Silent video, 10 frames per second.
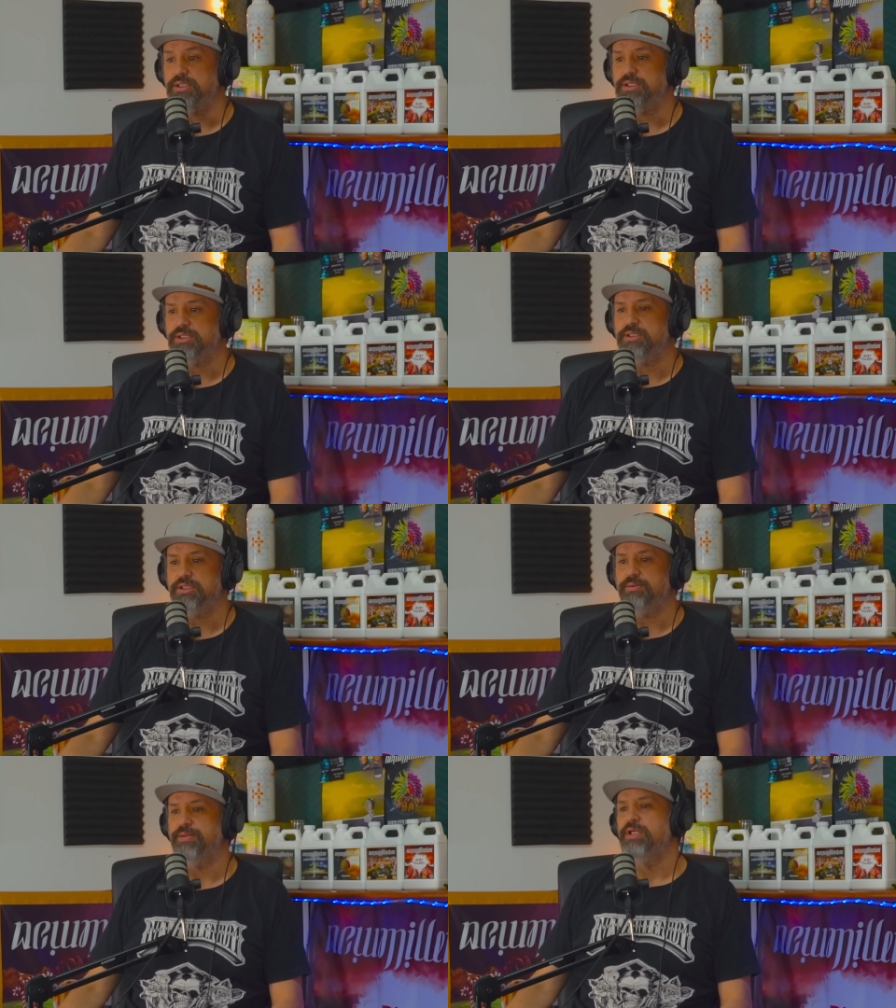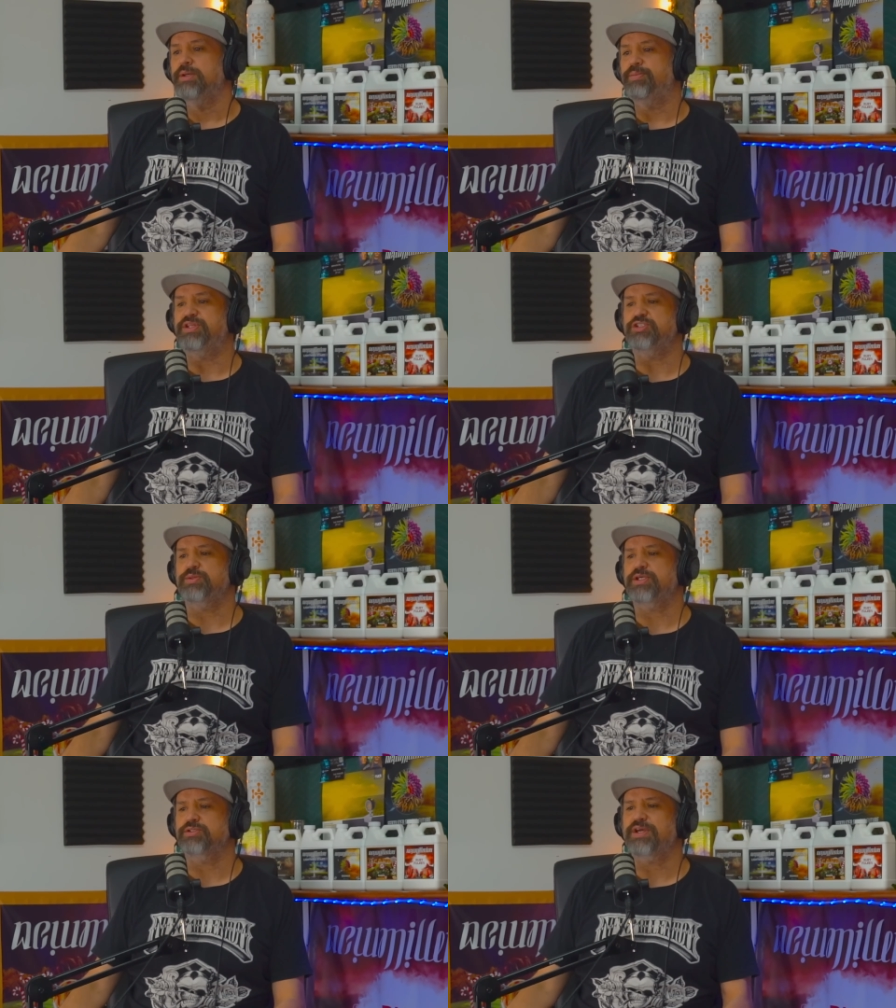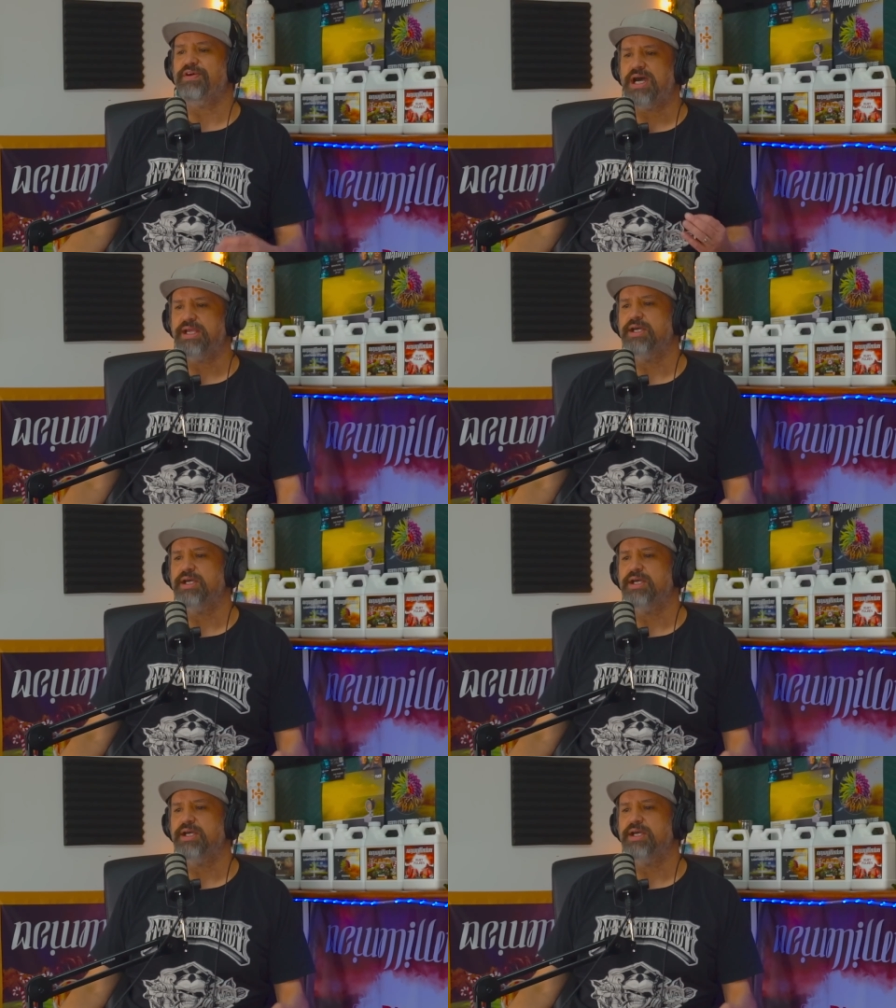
But these materials have high